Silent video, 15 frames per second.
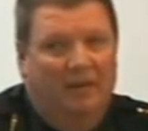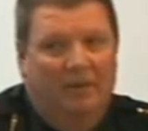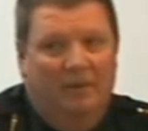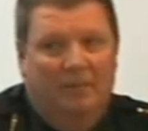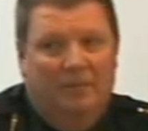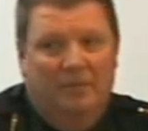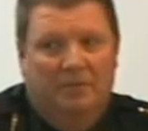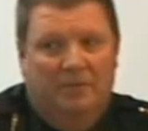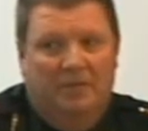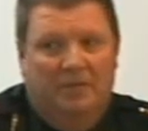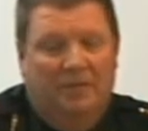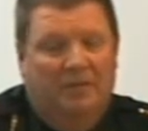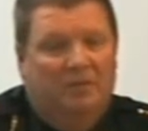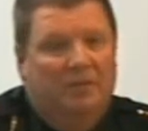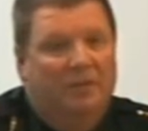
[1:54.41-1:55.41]
I represent
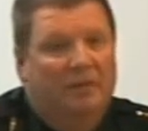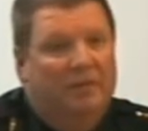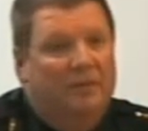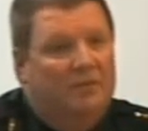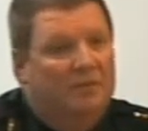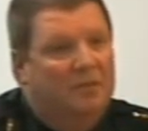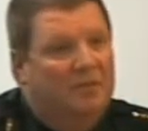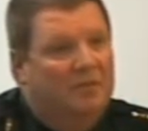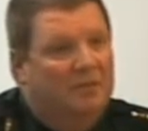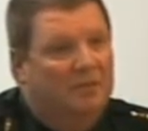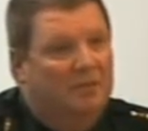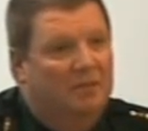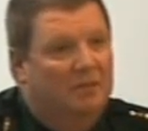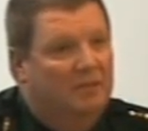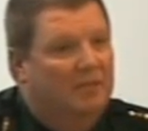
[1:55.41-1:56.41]
each and every citizen
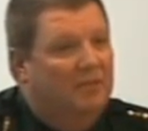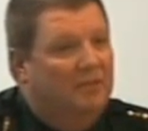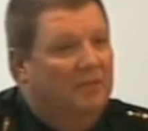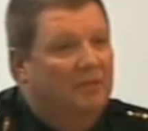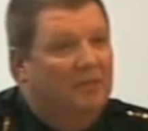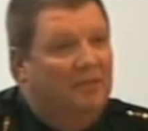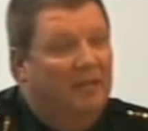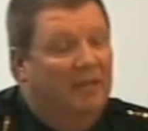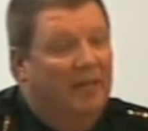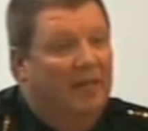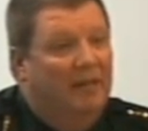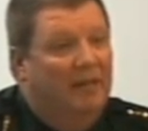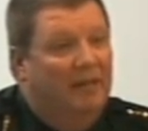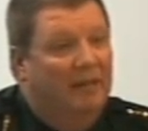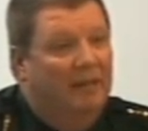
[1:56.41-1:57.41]
that sits here tonight
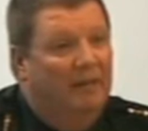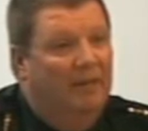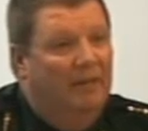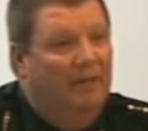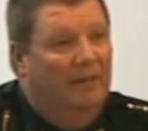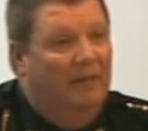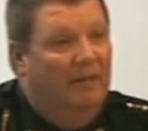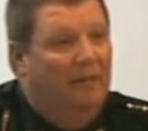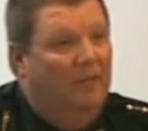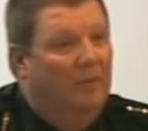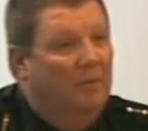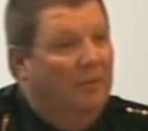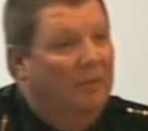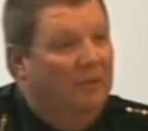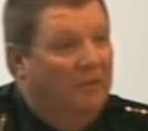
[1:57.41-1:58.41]
and
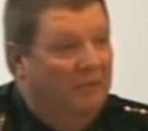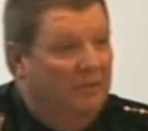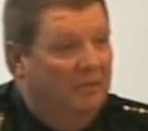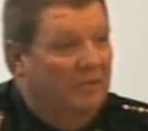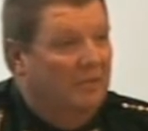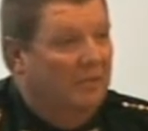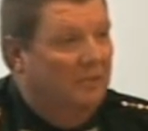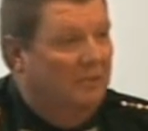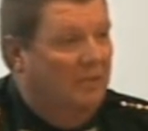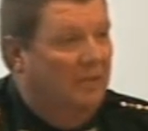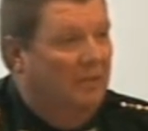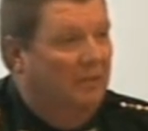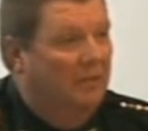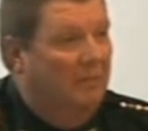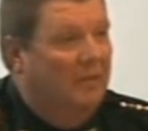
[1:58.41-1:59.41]
everyone that lives in the city
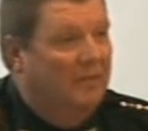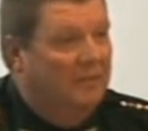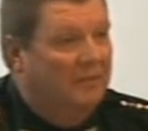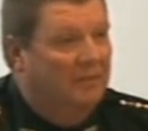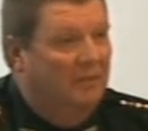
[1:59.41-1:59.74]
limits.